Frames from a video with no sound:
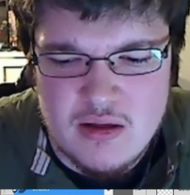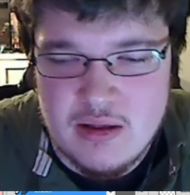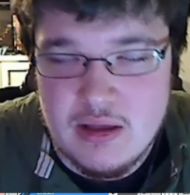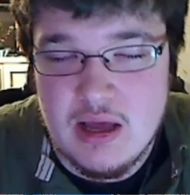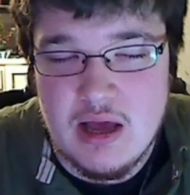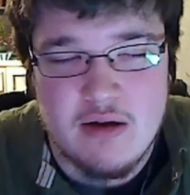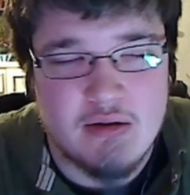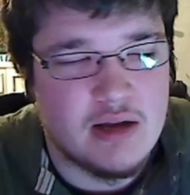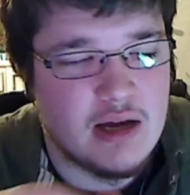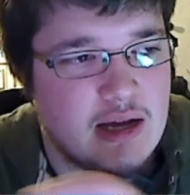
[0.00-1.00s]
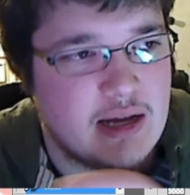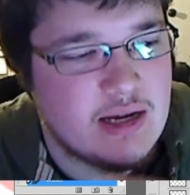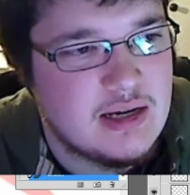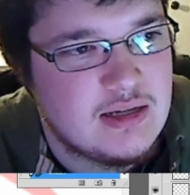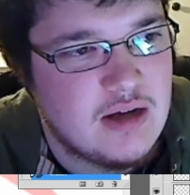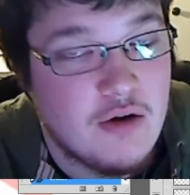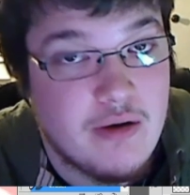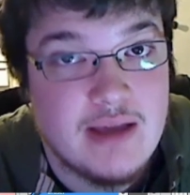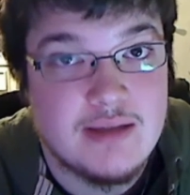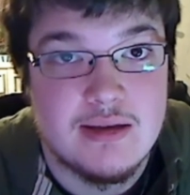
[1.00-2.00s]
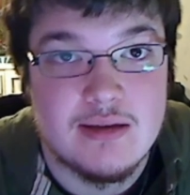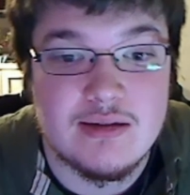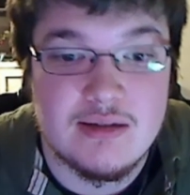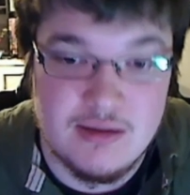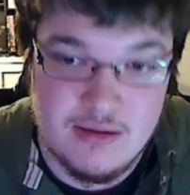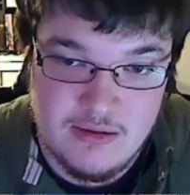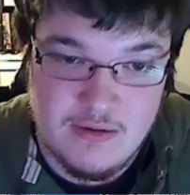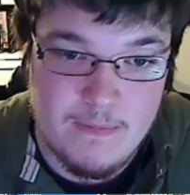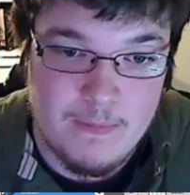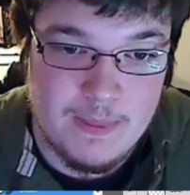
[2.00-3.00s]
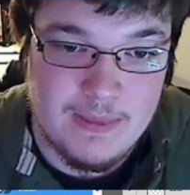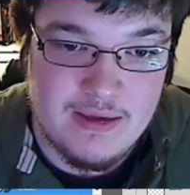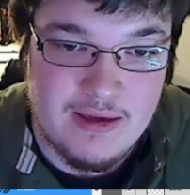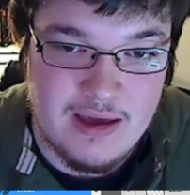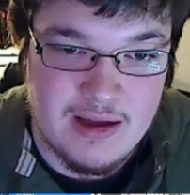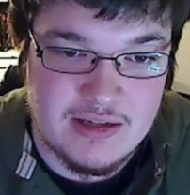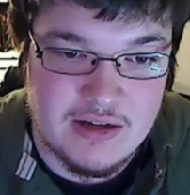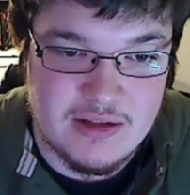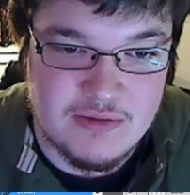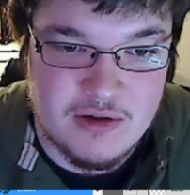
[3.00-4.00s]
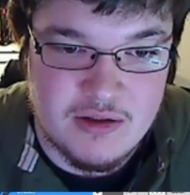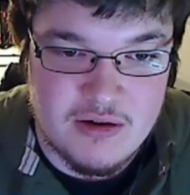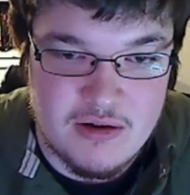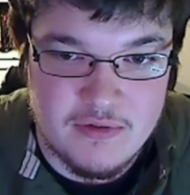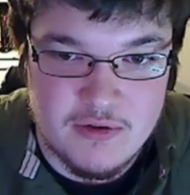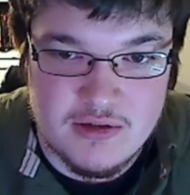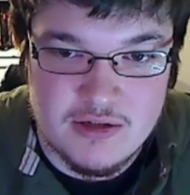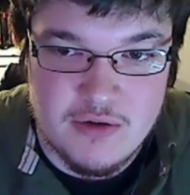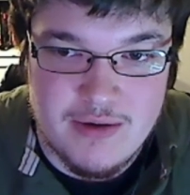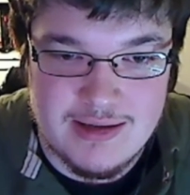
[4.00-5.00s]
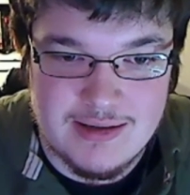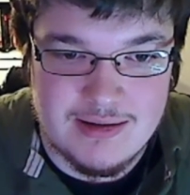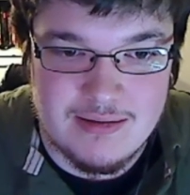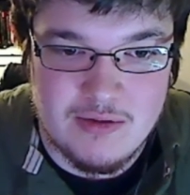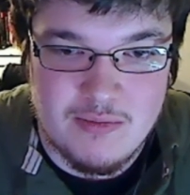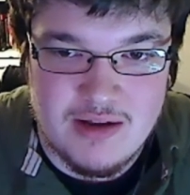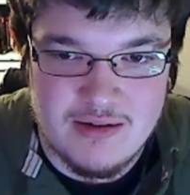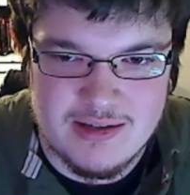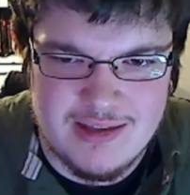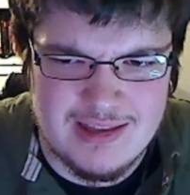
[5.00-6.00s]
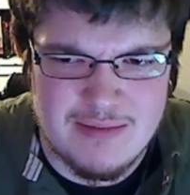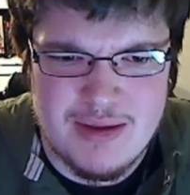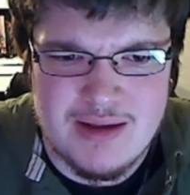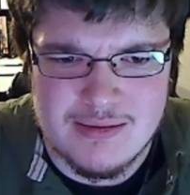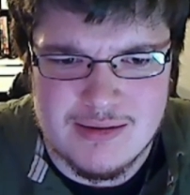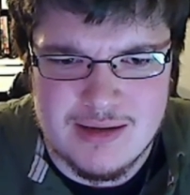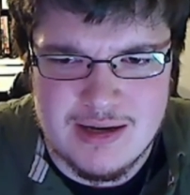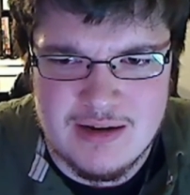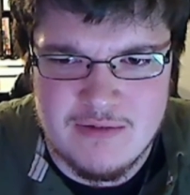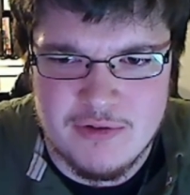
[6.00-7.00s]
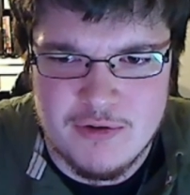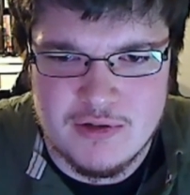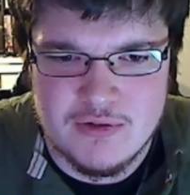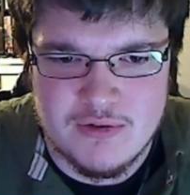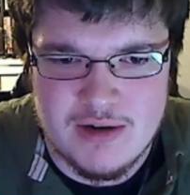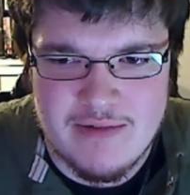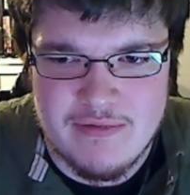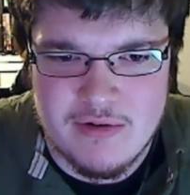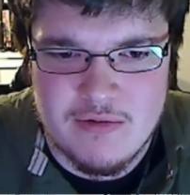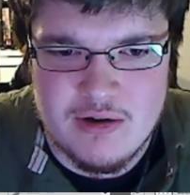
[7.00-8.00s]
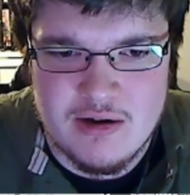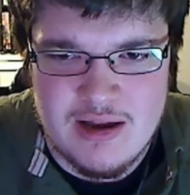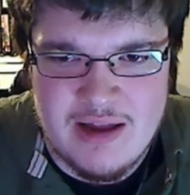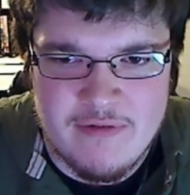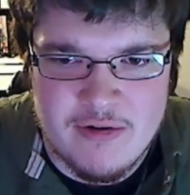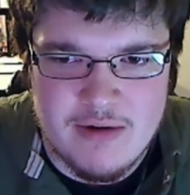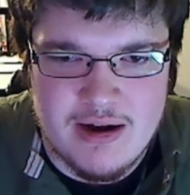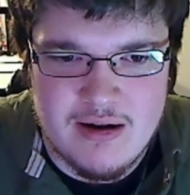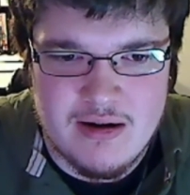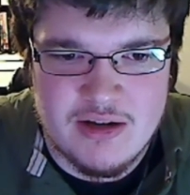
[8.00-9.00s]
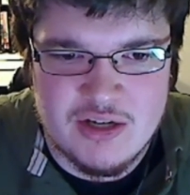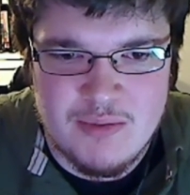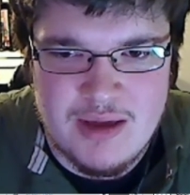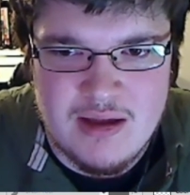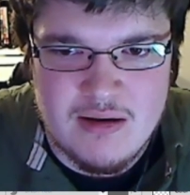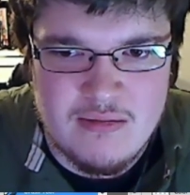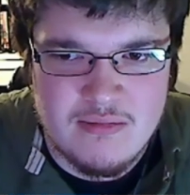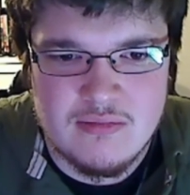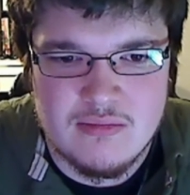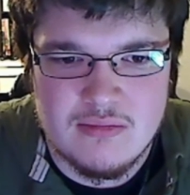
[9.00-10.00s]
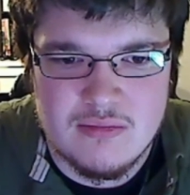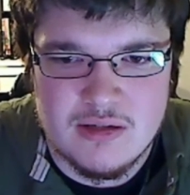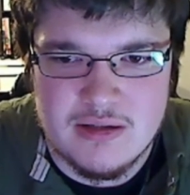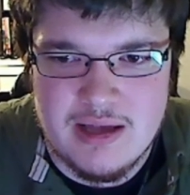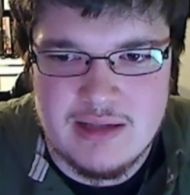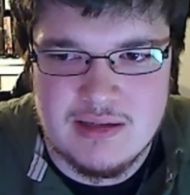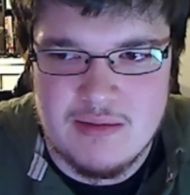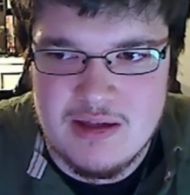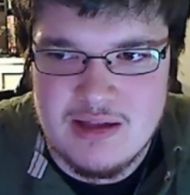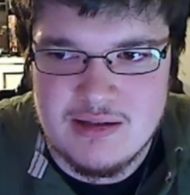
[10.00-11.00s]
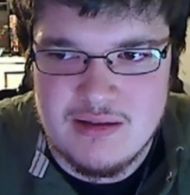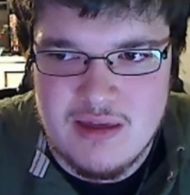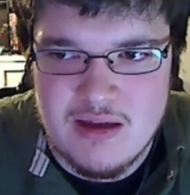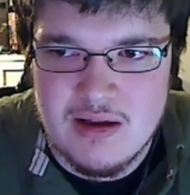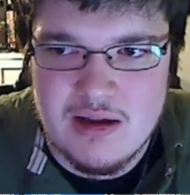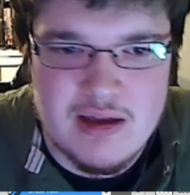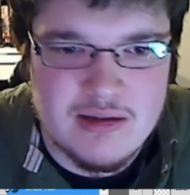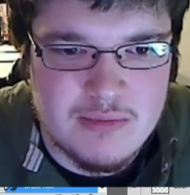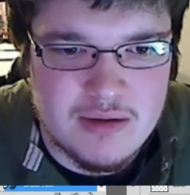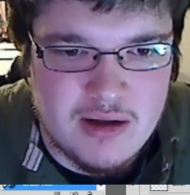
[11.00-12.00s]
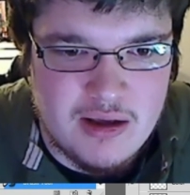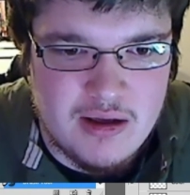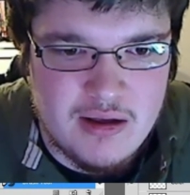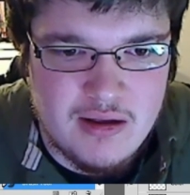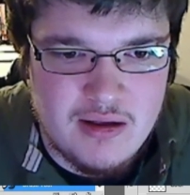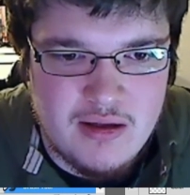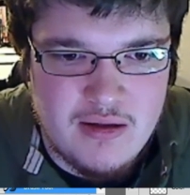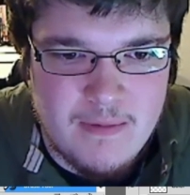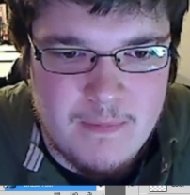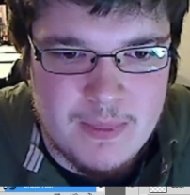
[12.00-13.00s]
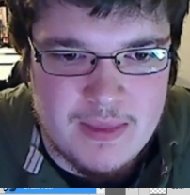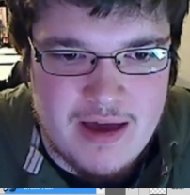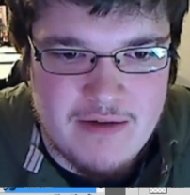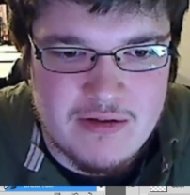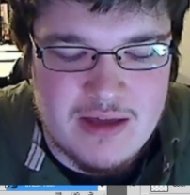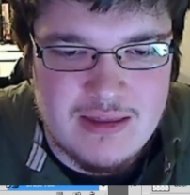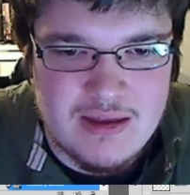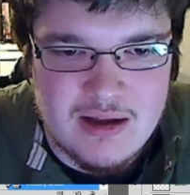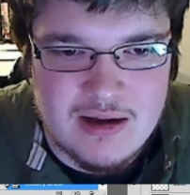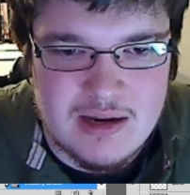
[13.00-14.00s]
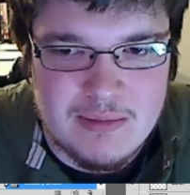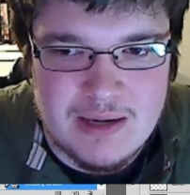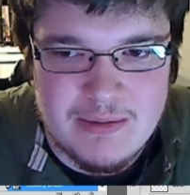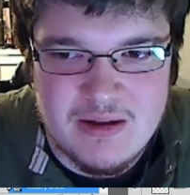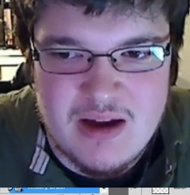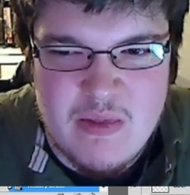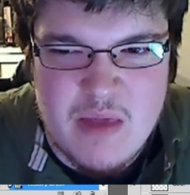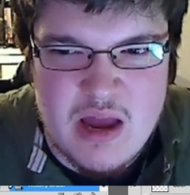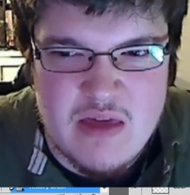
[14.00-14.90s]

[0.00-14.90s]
oh god, Oasis. Because, you know, that's one of their influences, Oasis and the Beatles. I think the Beatles was like an influence for everyone, everywhere in Japan. So that's a thing, I guess. But after that, they got kind of popular, and then I